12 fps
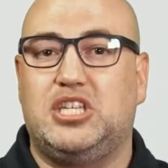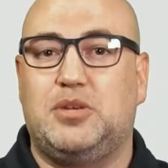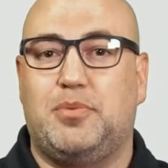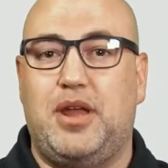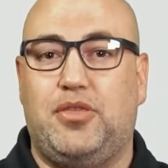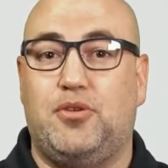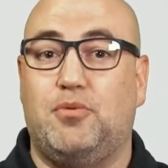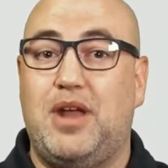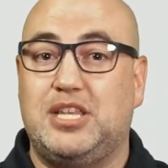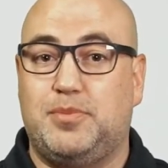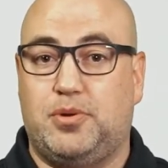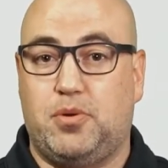is spread through
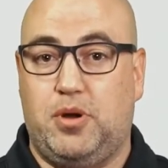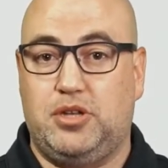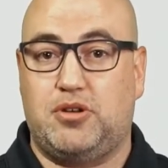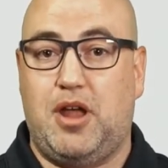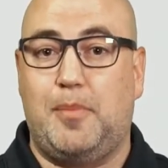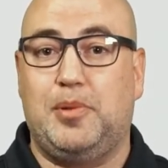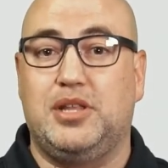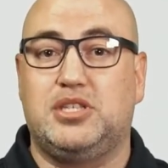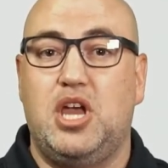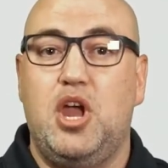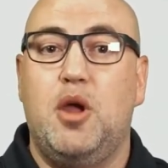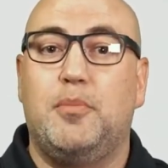respiratory droplets
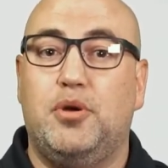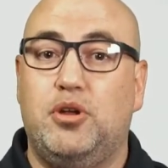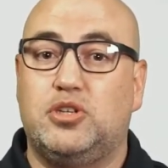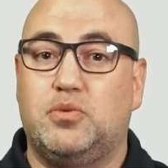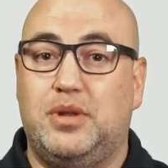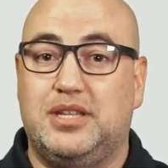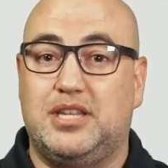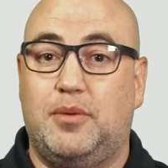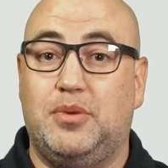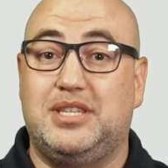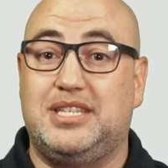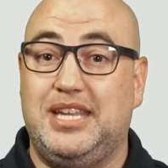produced when
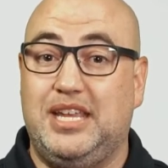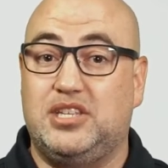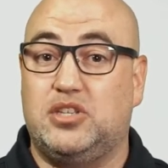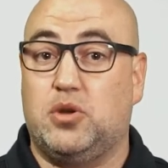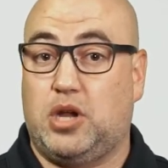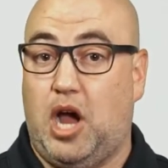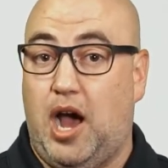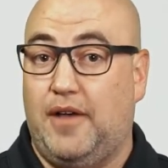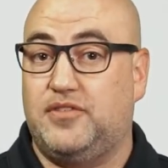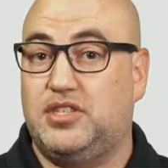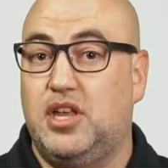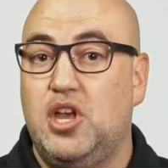someone sneezes or
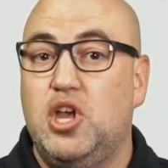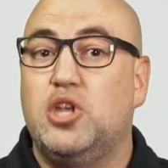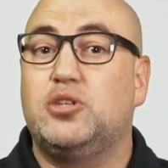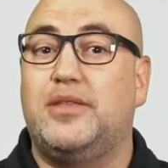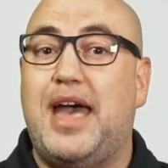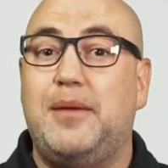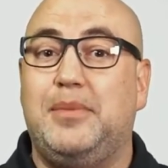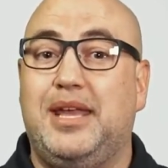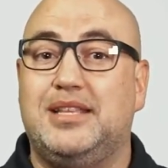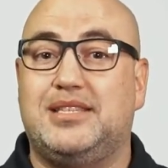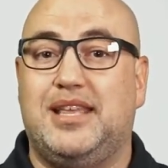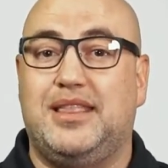coughs. So that
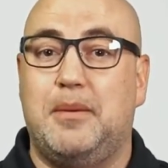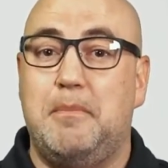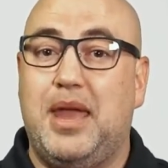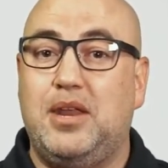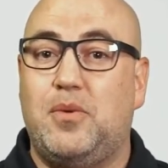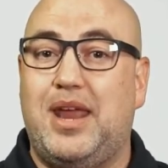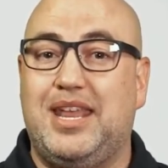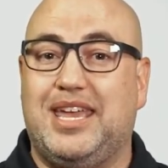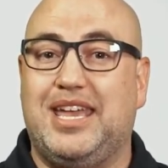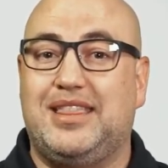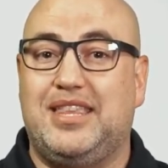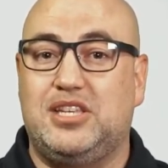means that the main way to
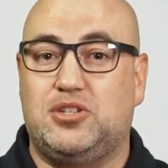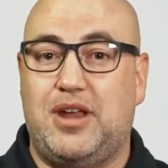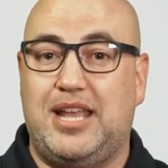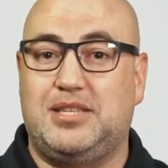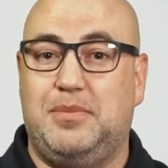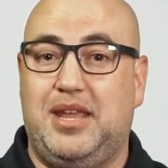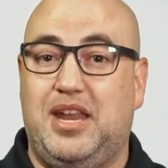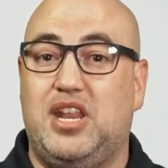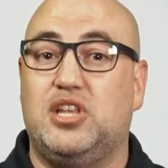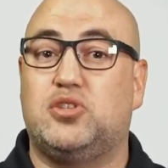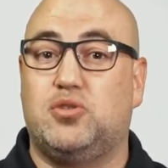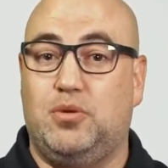get this transmitted
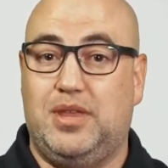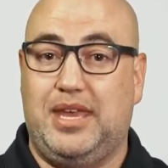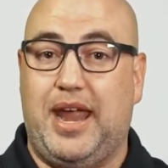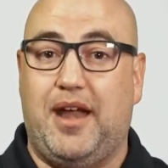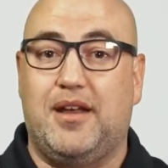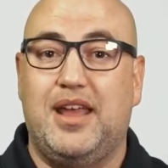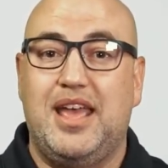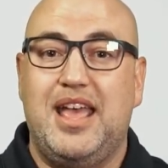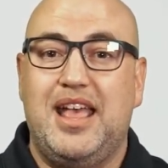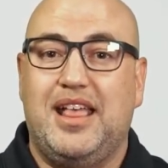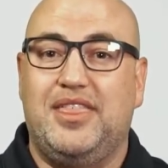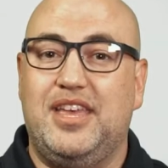is through the air.
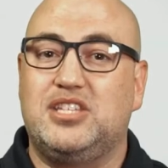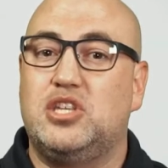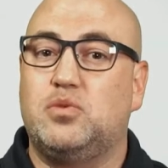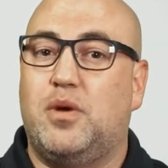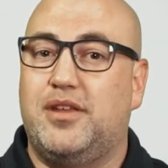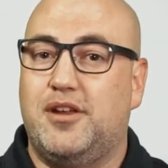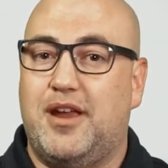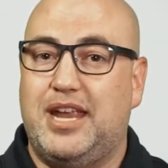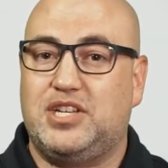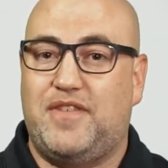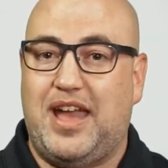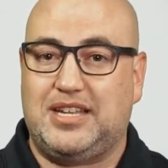This is where your
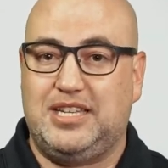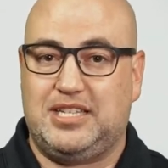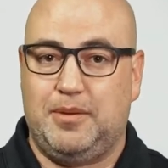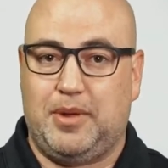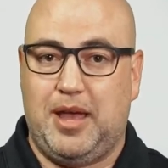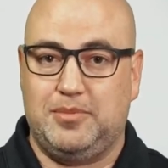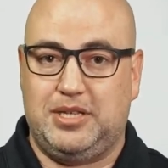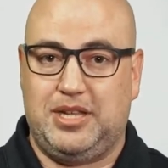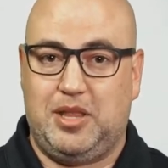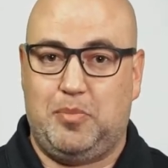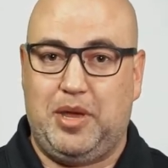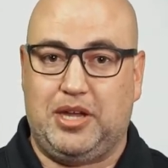HVAC system comes into
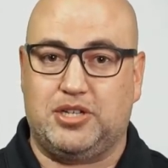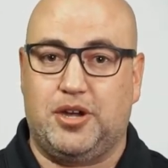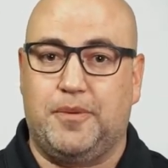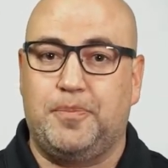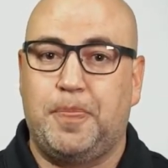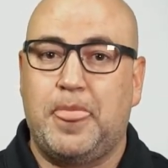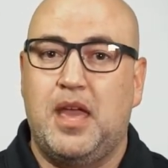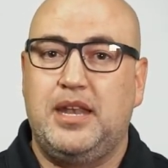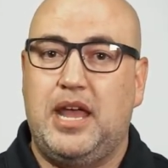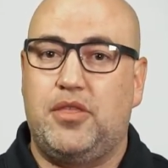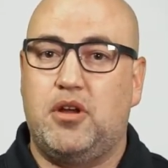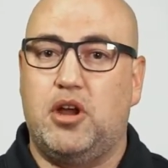the picture.
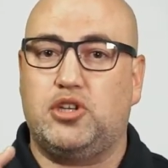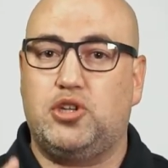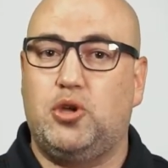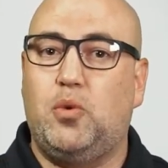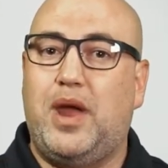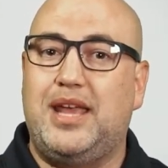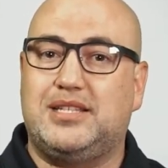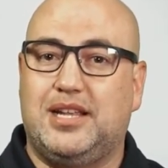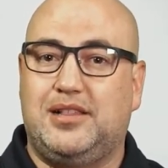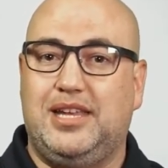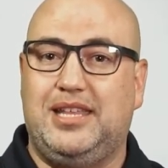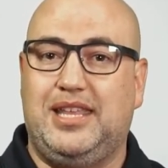Now there are two ways to
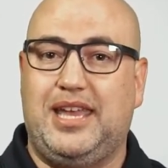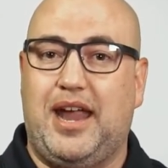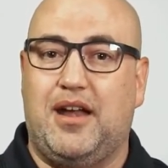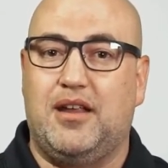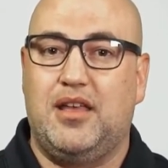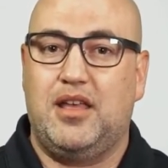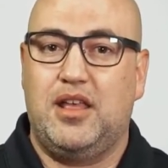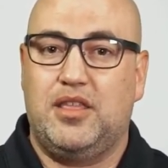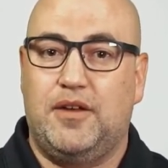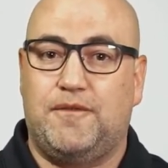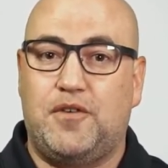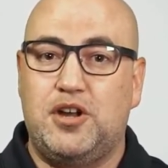clean the air.
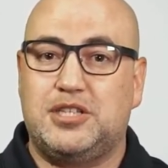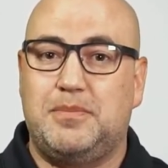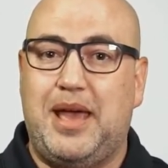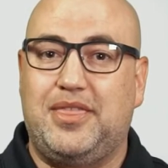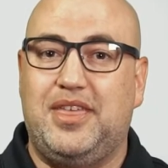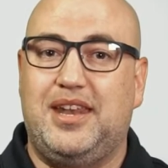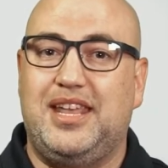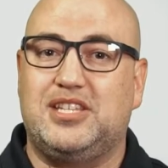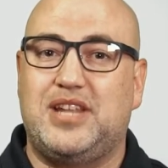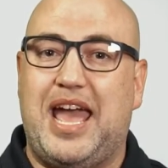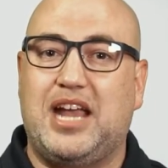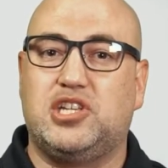The first method is
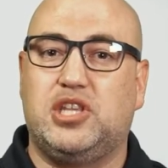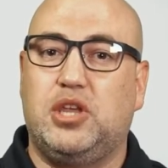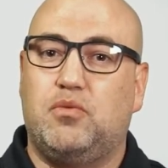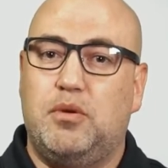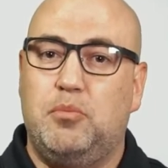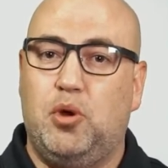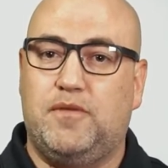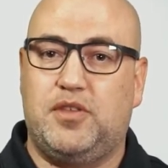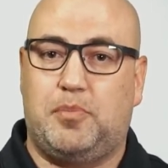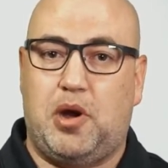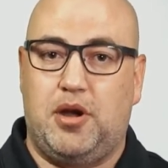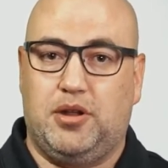to actually remove the
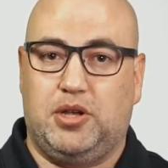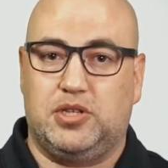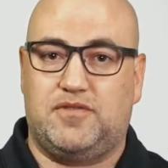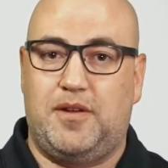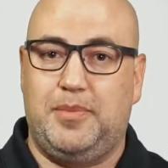particles from